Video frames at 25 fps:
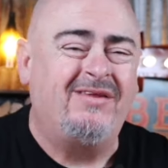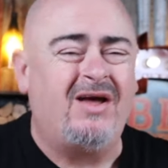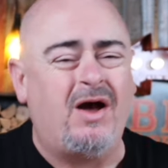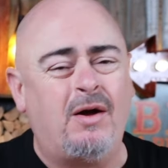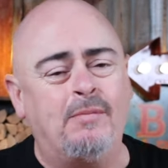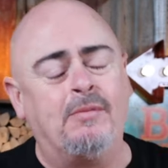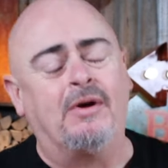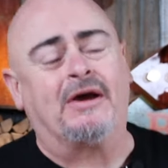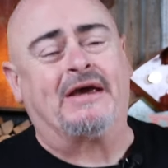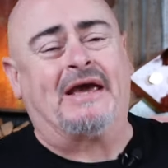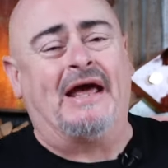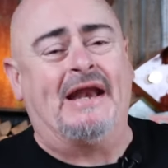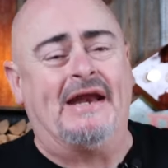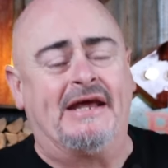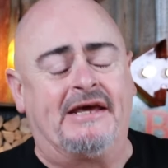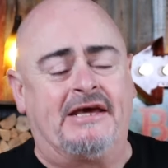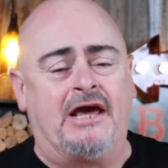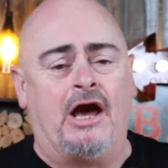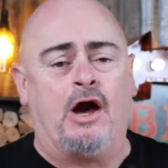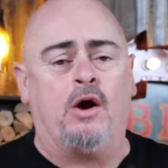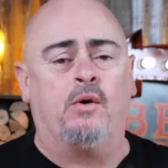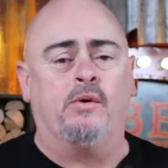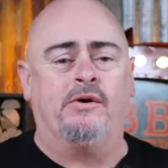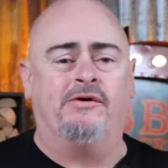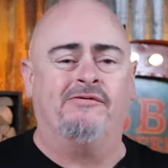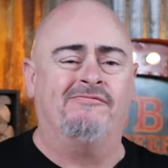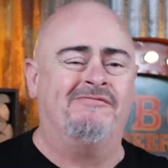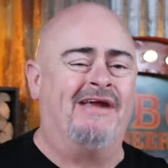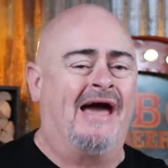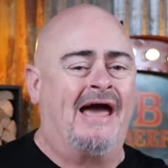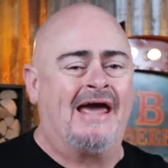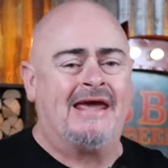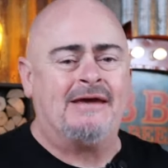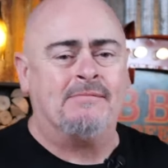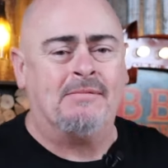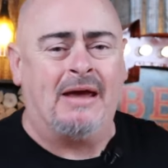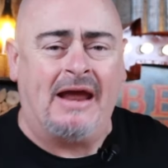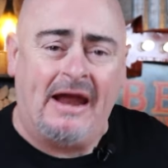I'm not gonna go and
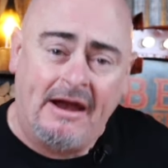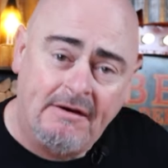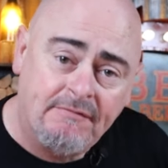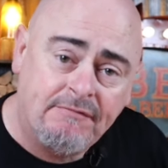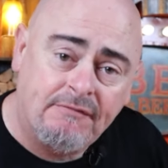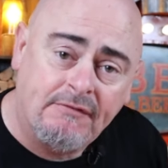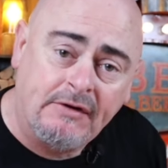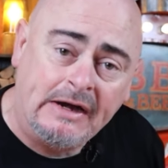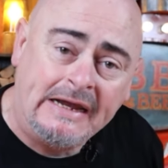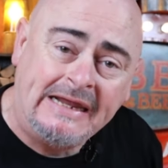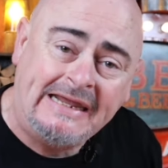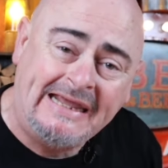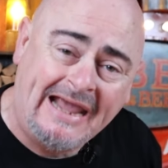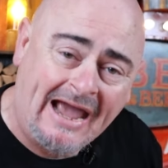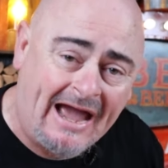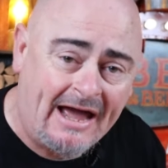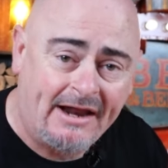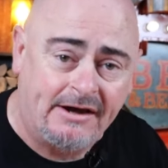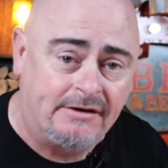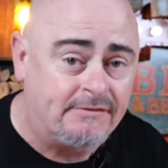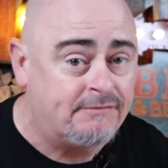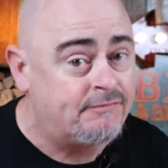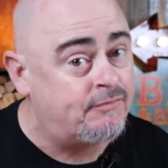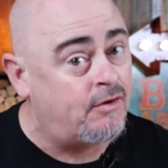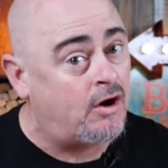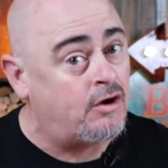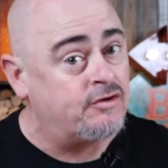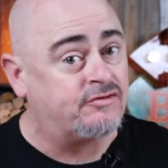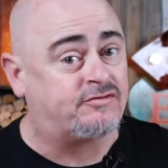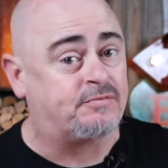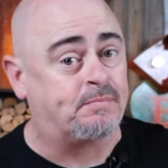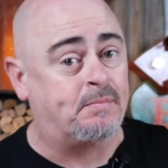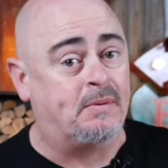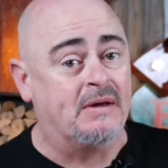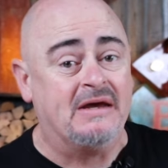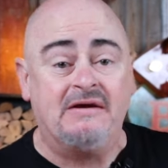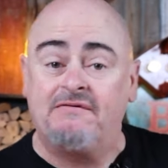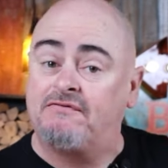name every cut of
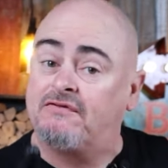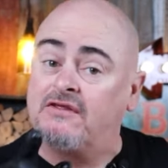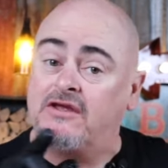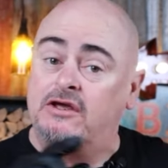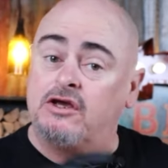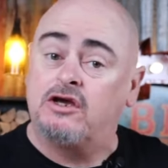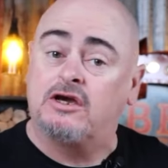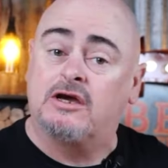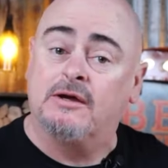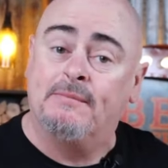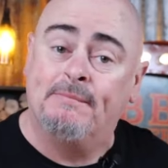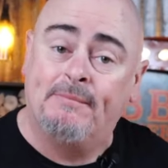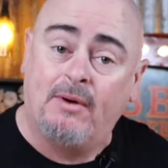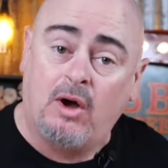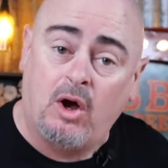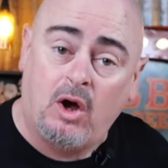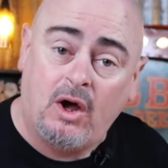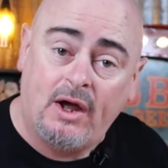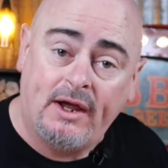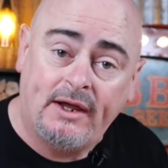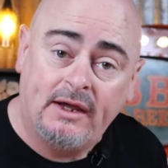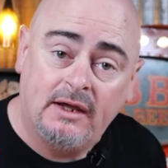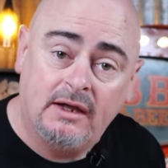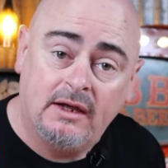roast beef that you can buy.